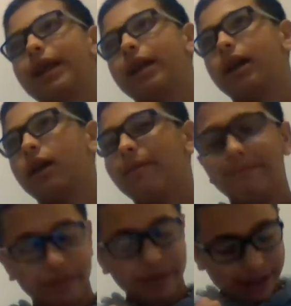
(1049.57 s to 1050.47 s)
you know,
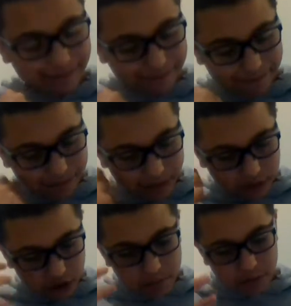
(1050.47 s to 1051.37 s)

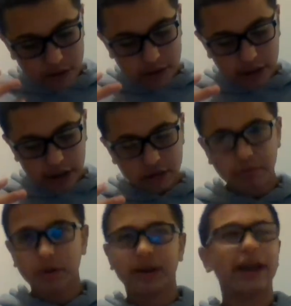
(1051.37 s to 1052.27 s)
not
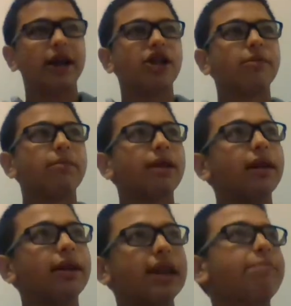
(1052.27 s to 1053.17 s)
communication, but
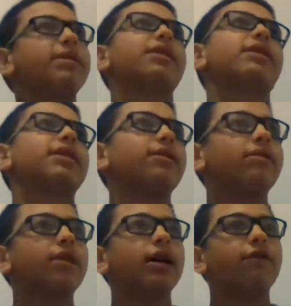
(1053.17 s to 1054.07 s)
acceptance, and
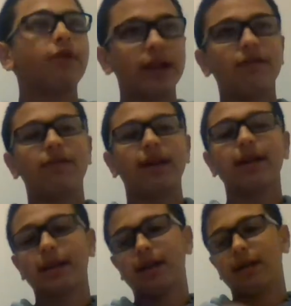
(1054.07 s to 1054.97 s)

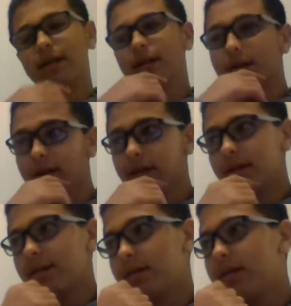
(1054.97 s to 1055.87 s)
forgiveness, and
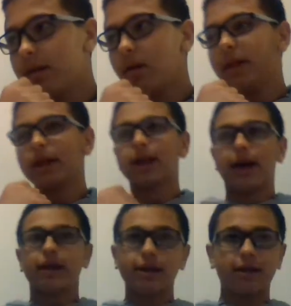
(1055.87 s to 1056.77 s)
all that
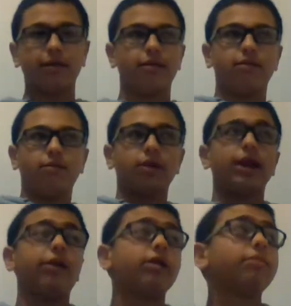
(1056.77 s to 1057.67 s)
jazz, and it worked
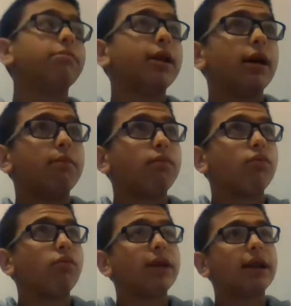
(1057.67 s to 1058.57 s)
out to be a
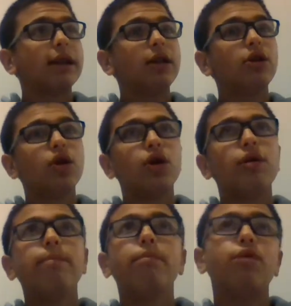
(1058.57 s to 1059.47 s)
pretty
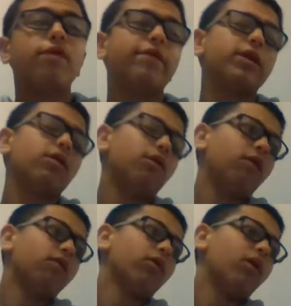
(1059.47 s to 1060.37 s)
good movie
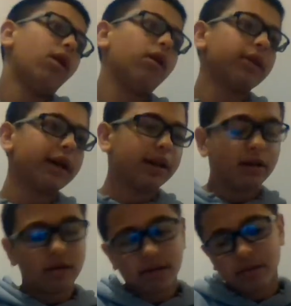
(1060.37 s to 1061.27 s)
overall. That is
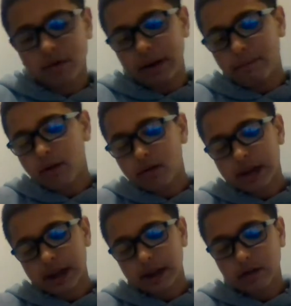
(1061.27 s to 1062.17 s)
some great
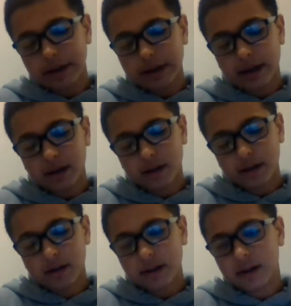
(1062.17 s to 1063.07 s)
music and great
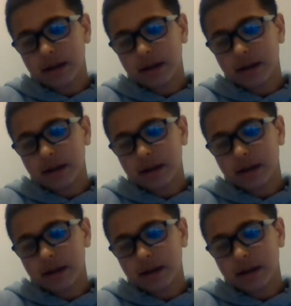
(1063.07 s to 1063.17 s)
characters, and